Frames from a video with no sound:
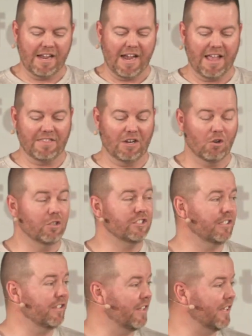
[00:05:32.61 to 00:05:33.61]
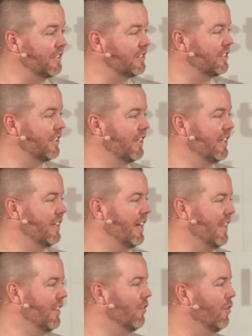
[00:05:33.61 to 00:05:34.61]
and then looks into this,
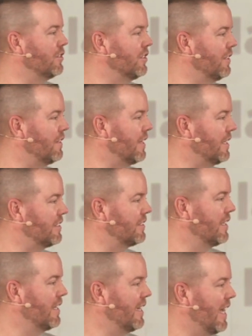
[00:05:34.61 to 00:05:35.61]
and then looks into this